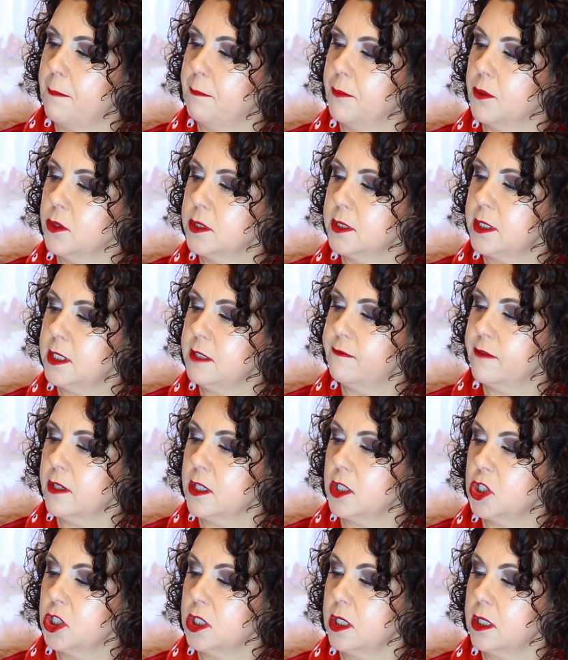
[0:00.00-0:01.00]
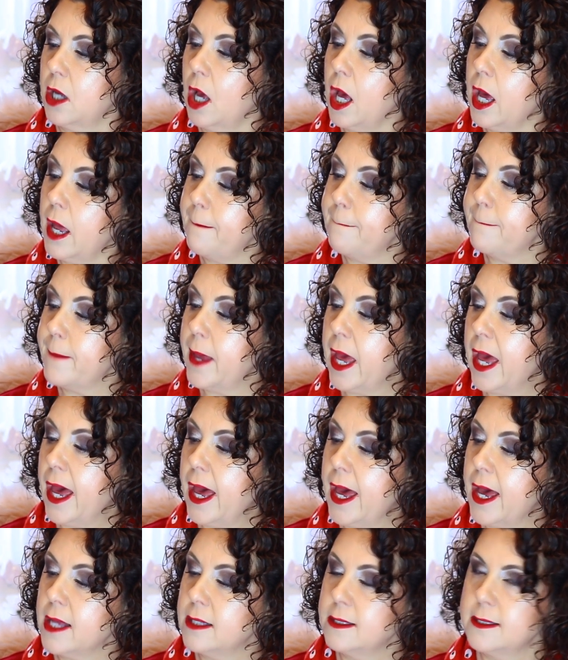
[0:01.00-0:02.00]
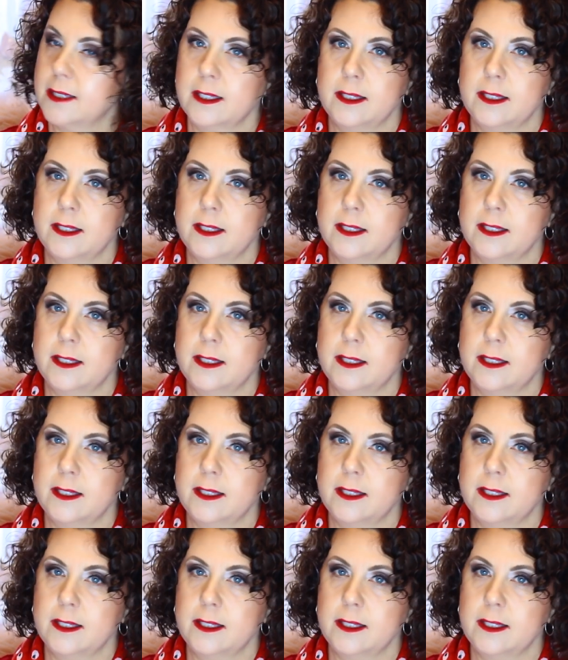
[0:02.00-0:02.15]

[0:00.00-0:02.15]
multifunction cotton pads.